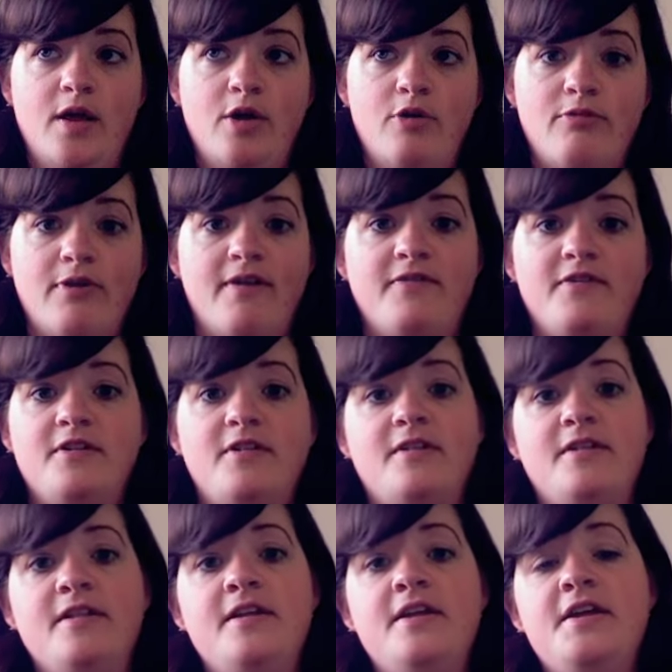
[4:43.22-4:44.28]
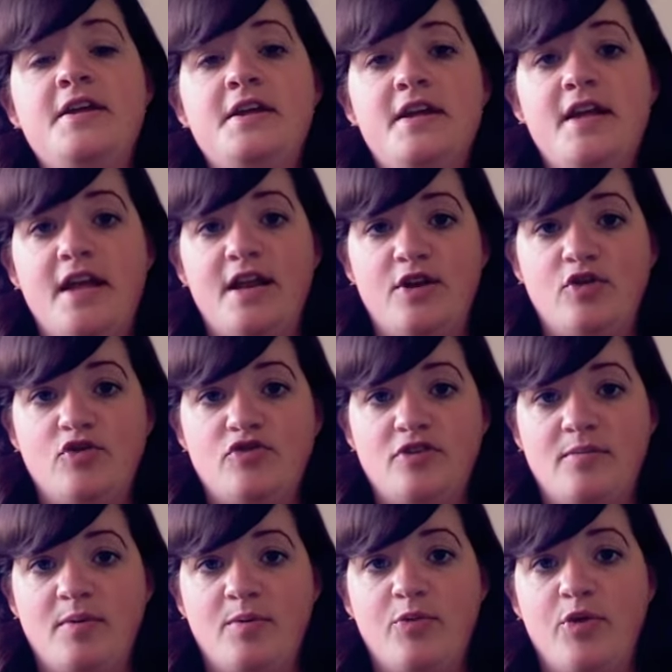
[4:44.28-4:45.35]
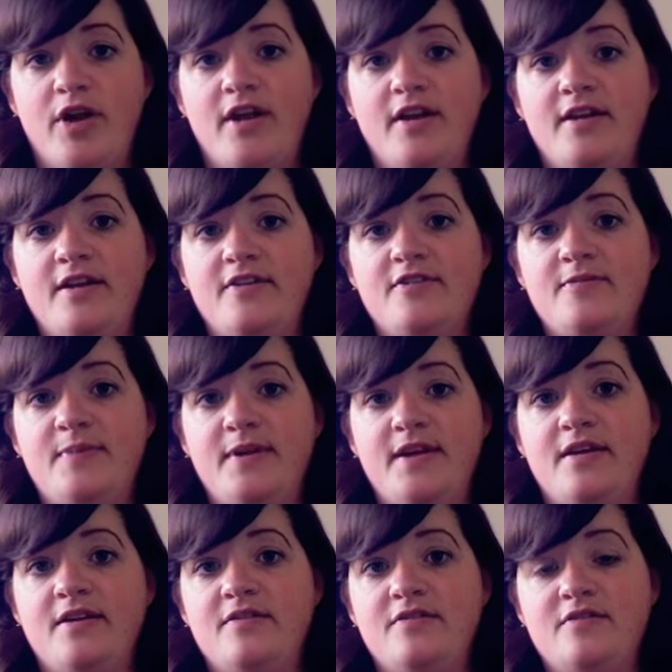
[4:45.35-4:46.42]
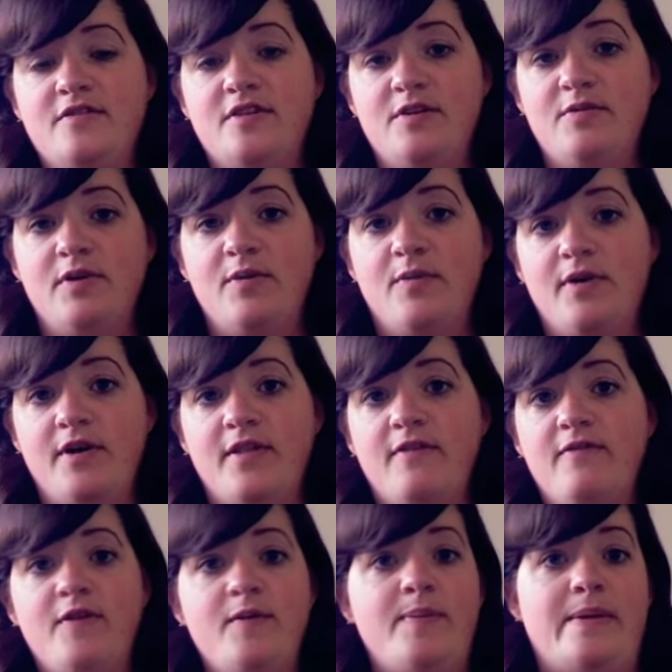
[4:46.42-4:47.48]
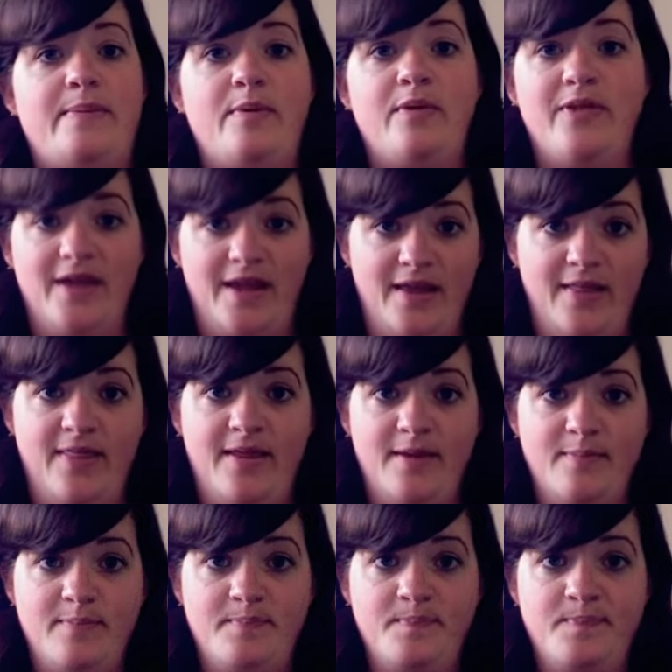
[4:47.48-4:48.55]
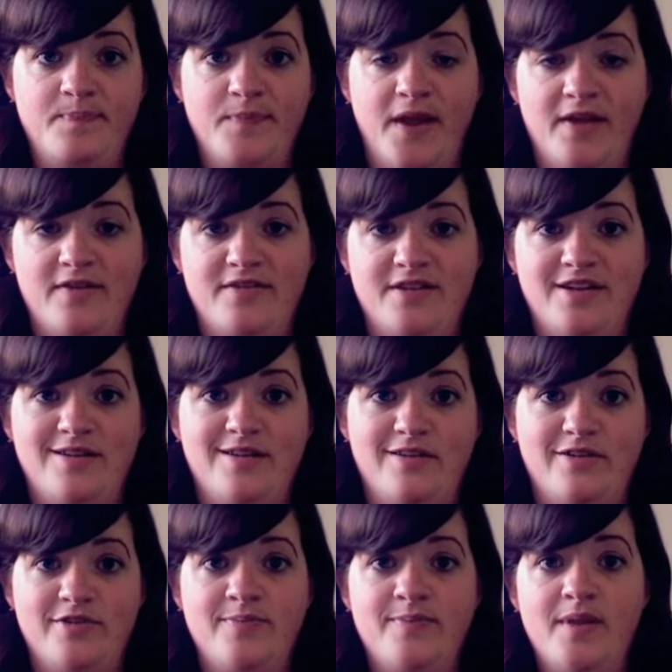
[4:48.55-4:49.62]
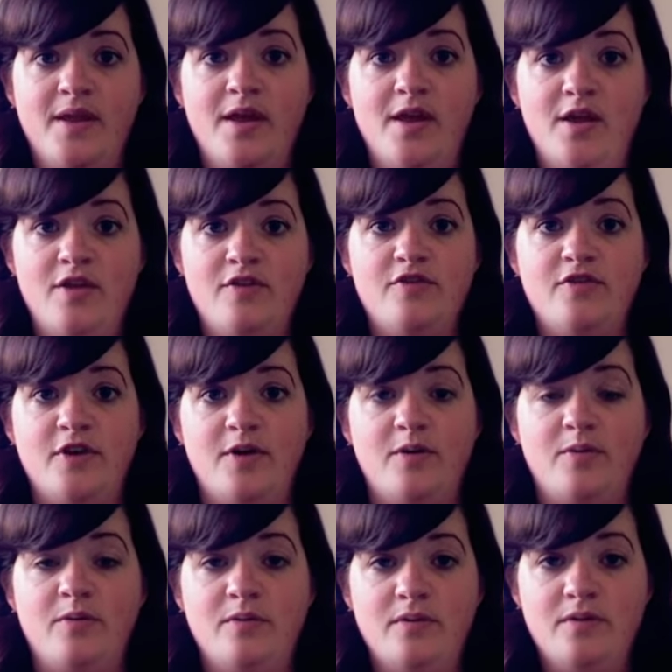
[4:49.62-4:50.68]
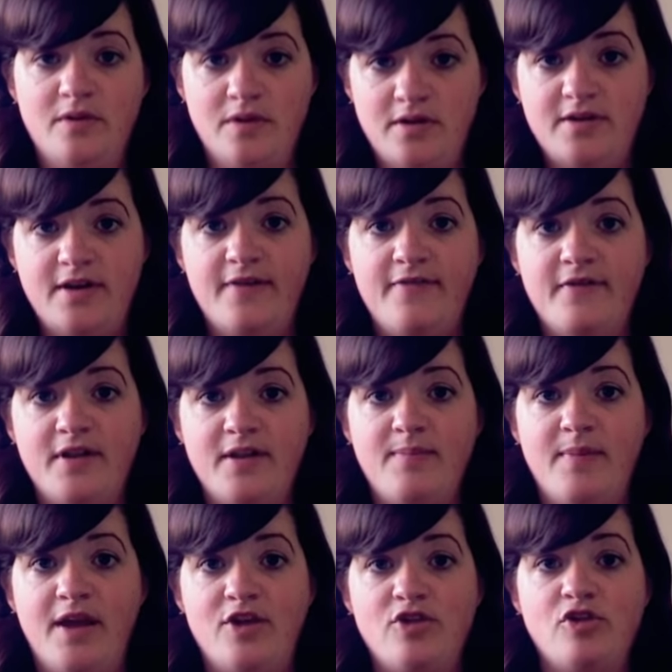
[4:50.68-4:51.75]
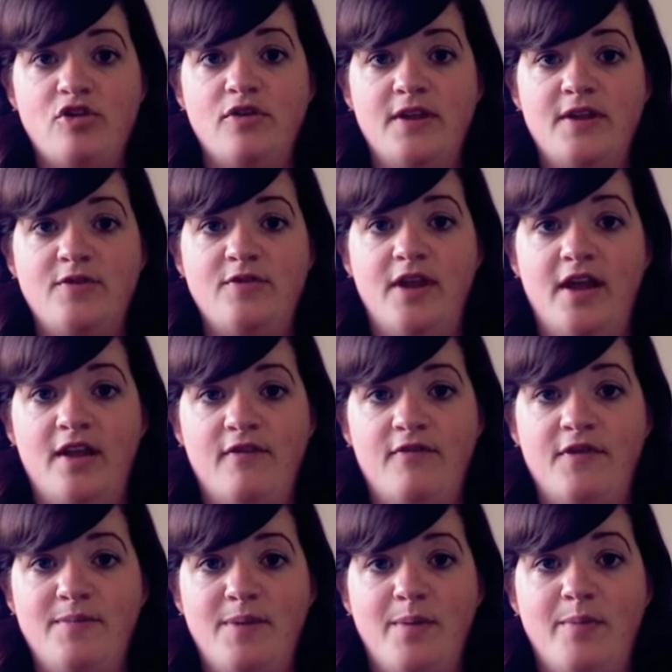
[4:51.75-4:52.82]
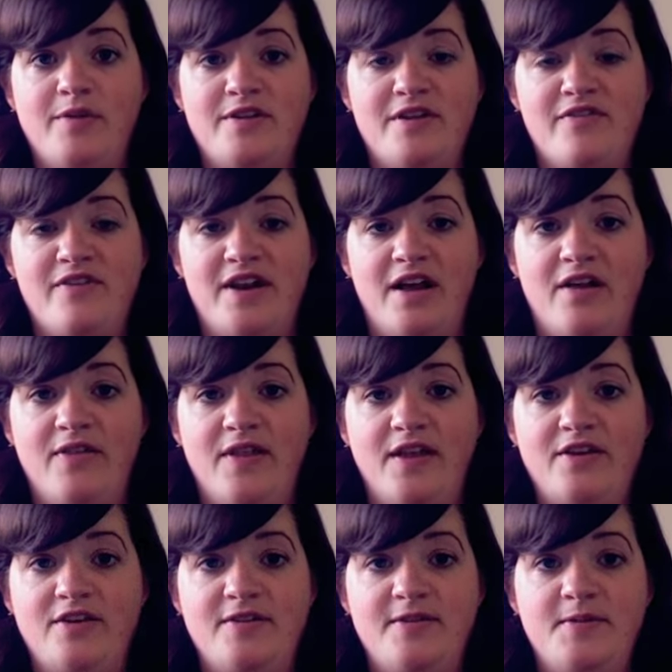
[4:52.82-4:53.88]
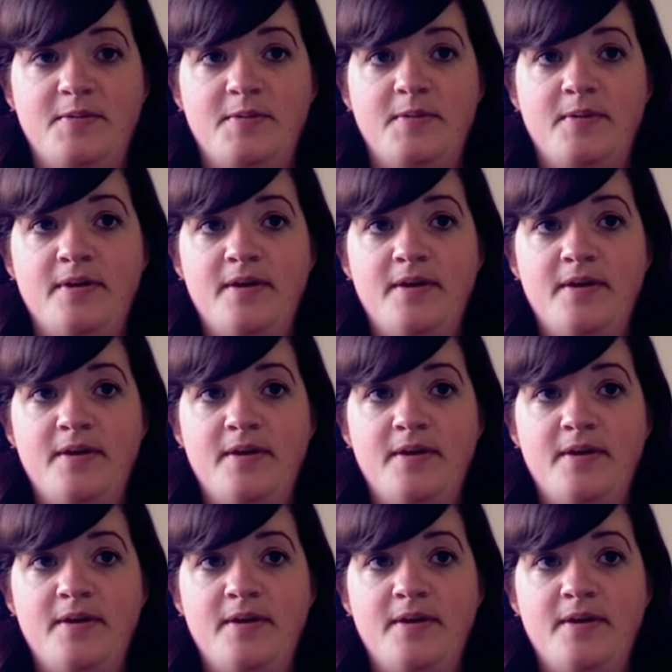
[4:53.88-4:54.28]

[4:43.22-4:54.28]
revel in your summer breakness because you are one of the few people that get them as an adult. So definitely make sure that you take a few moments every now and then to